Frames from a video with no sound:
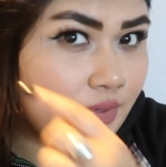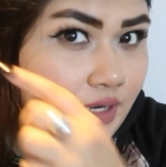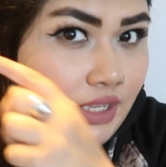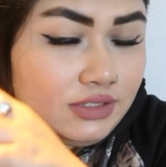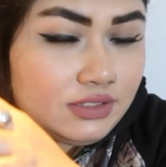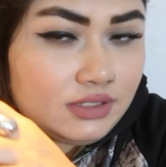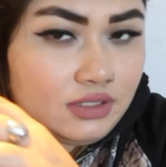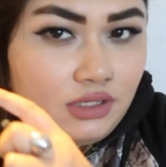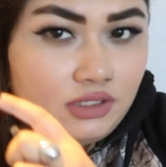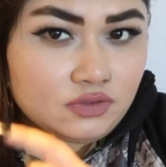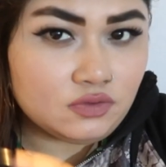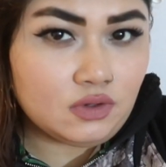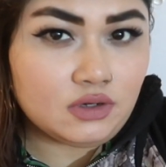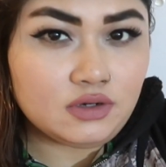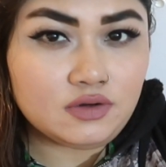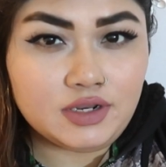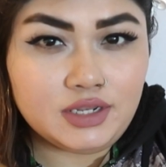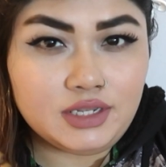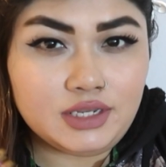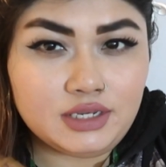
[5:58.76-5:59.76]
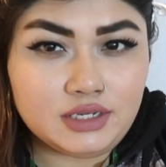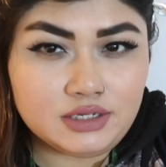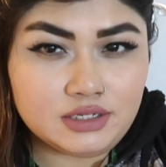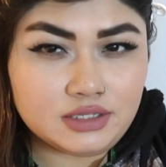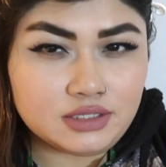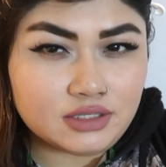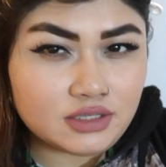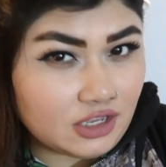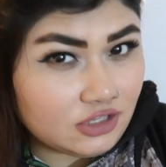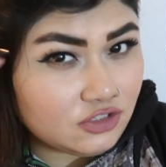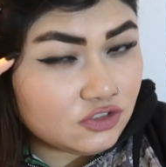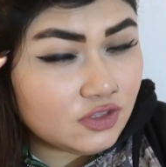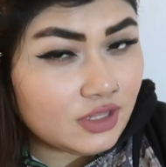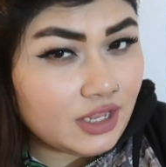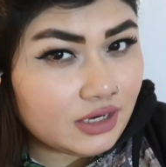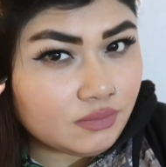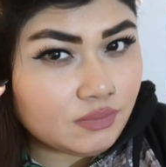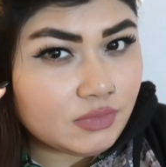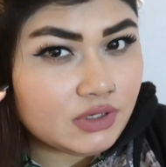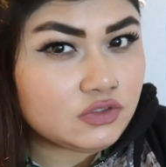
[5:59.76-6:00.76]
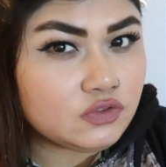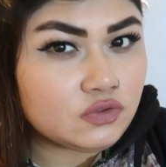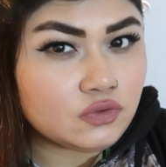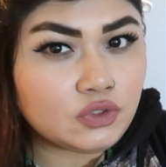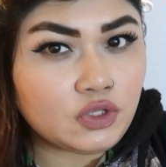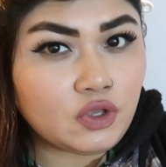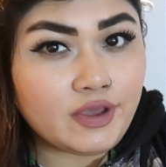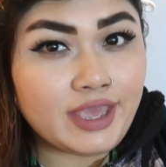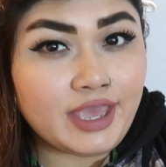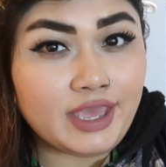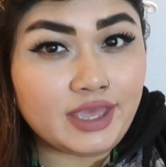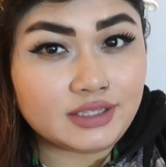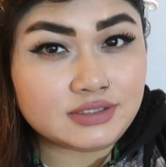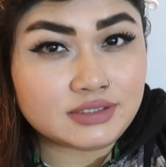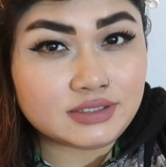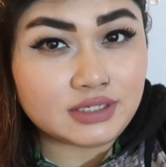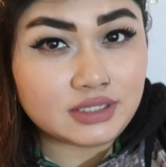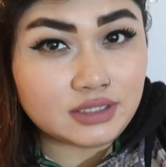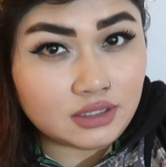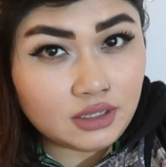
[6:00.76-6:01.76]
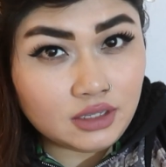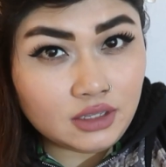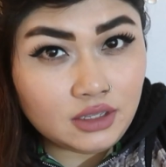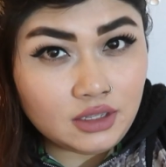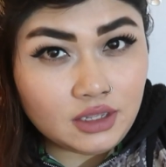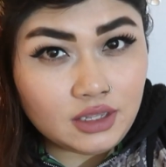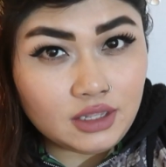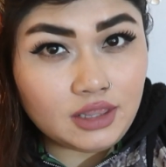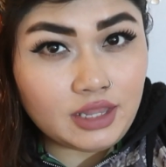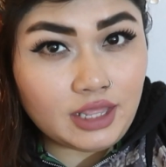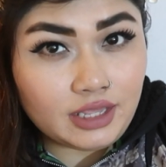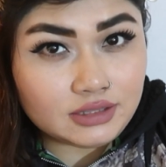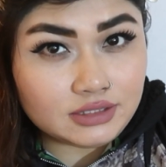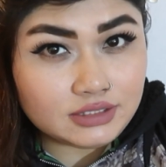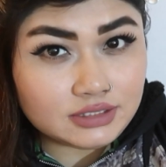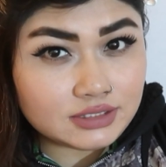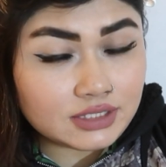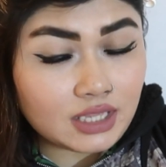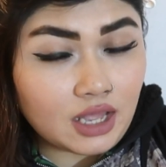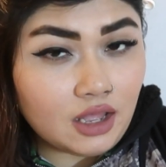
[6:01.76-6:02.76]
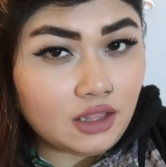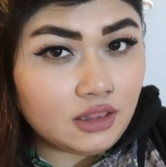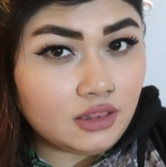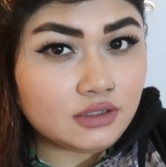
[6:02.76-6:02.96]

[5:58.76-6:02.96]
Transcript: plates does not really touch that much, so your hair still, like the skull